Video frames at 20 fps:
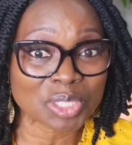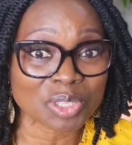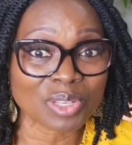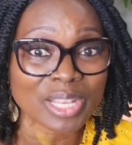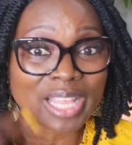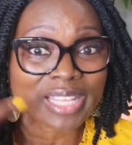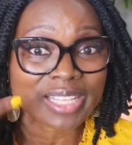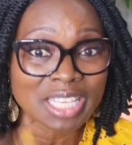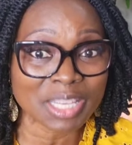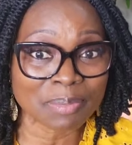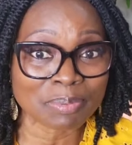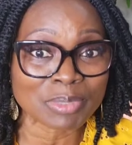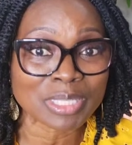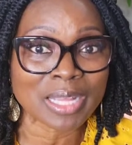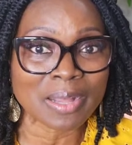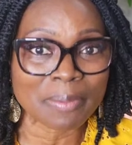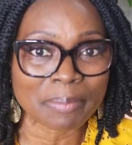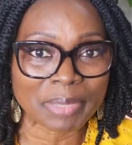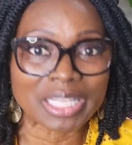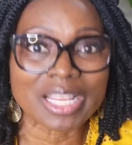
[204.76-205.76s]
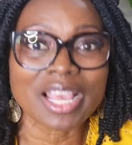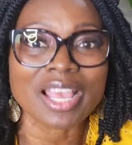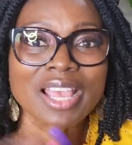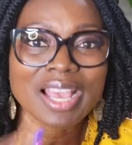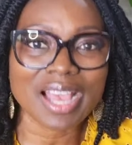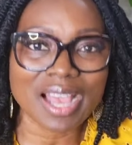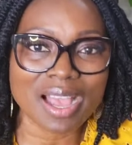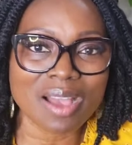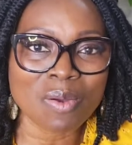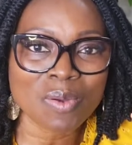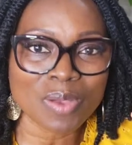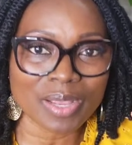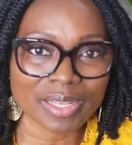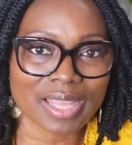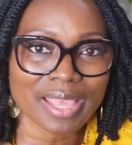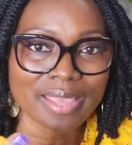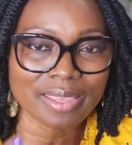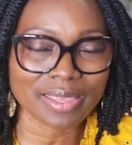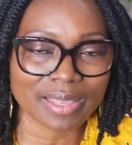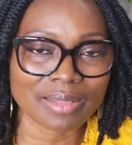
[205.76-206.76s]
that keeps coming, how can
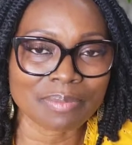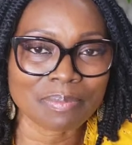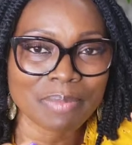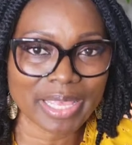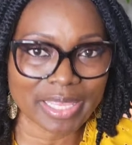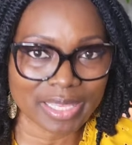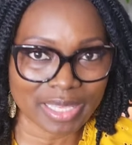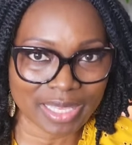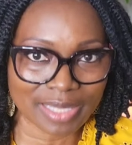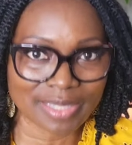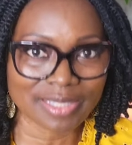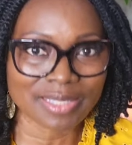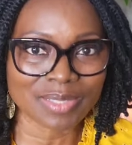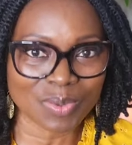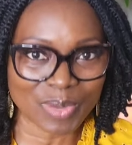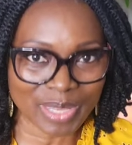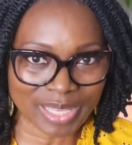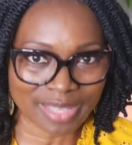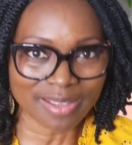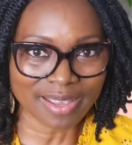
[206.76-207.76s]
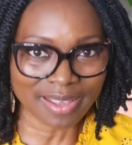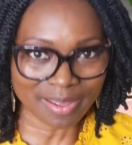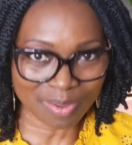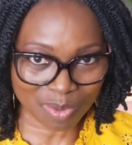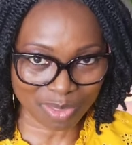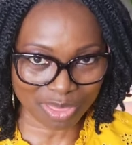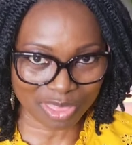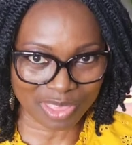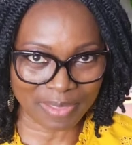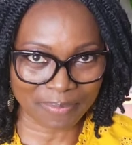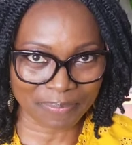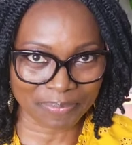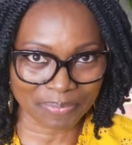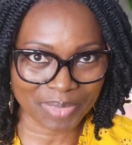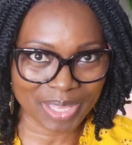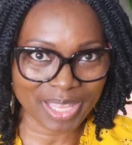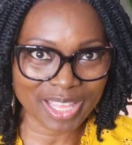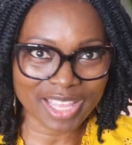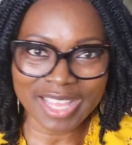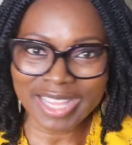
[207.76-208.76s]
I get my kids to eat healthy?
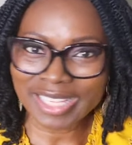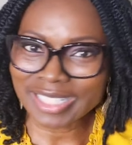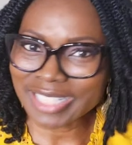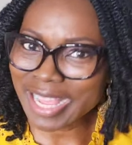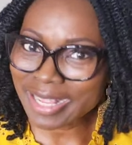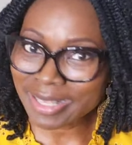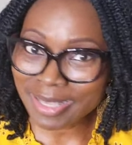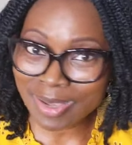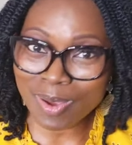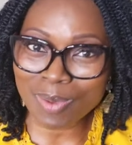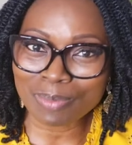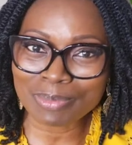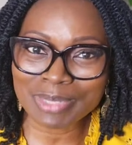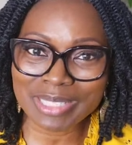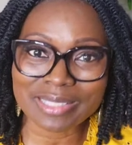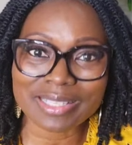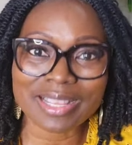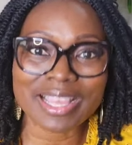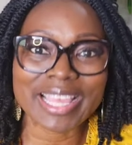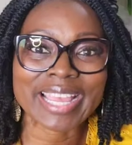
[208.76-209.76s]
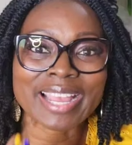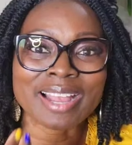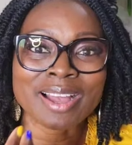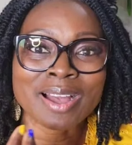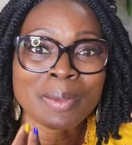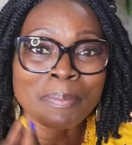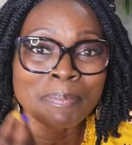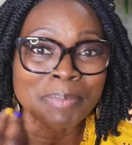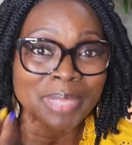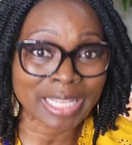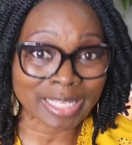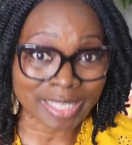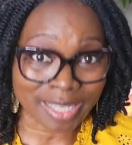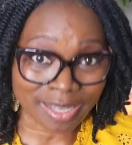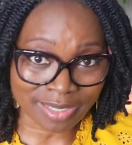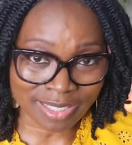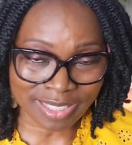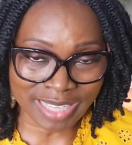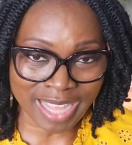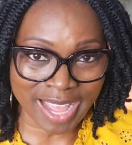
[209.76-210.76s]
That comes up a
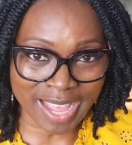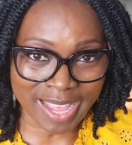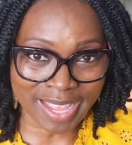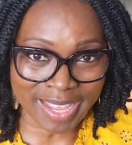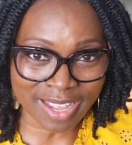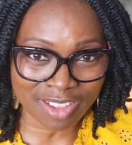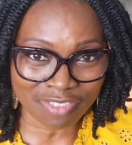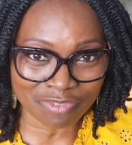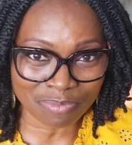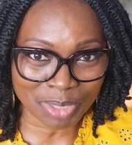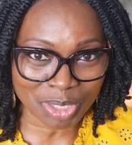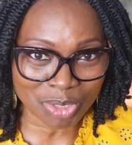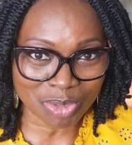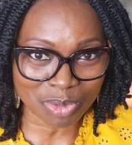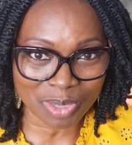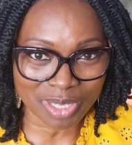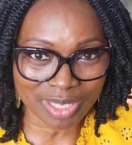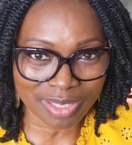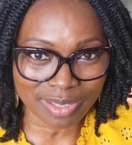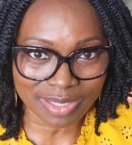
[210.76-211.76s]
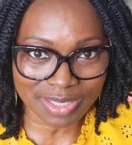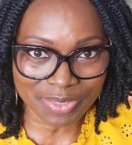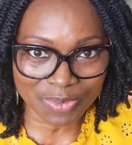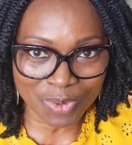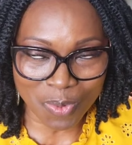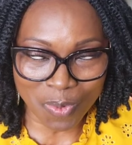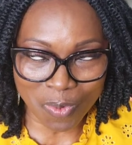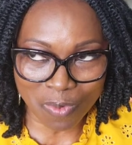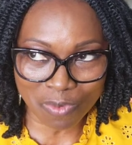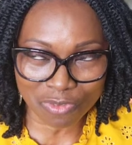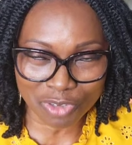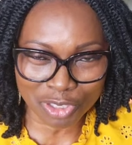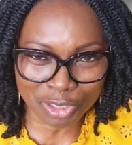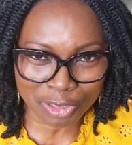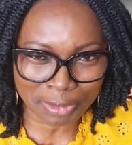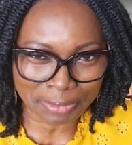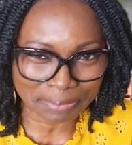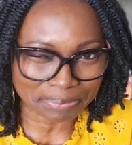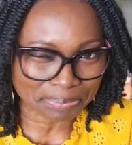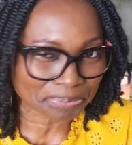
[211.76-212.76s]
lot. I have been doing this for
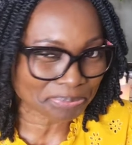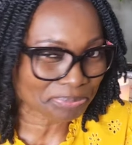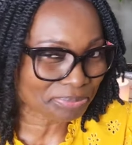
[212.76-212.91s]
over